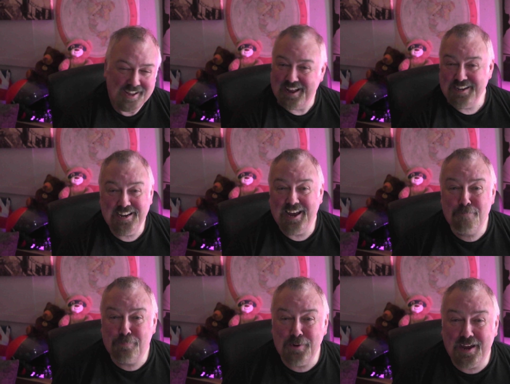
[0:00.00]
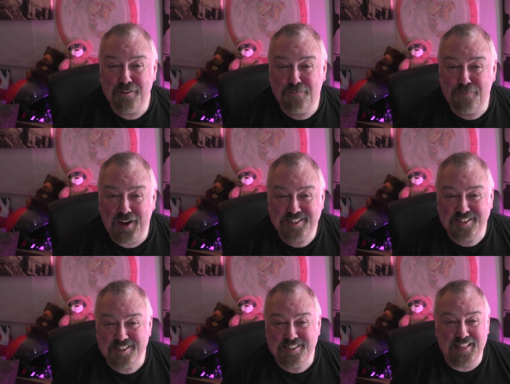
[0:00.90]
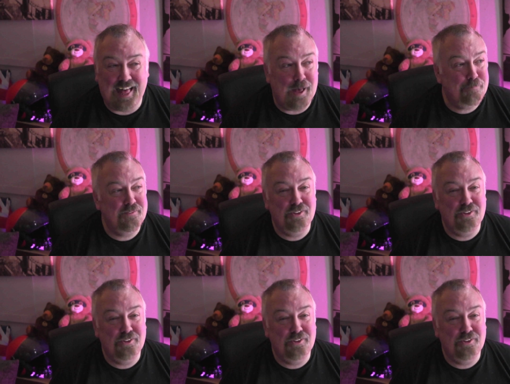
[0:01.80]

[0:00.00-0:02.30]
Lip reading: And yet he put in the fastest lap of the